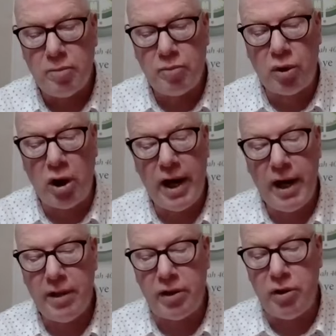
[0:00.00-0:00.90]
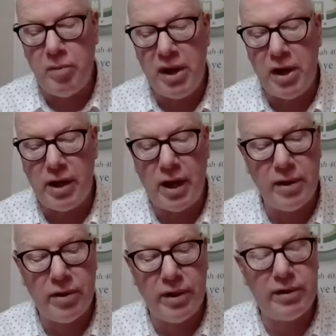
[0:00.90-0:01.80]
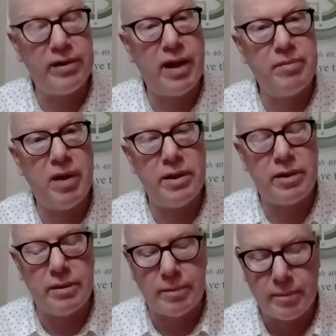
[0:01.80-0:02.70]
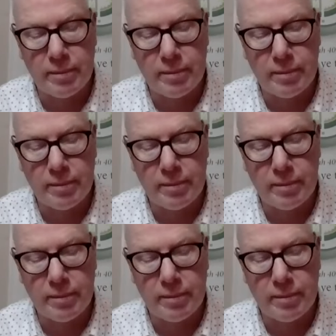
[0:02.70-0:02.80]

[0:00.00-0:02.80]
Pray that you may not enter into temptation.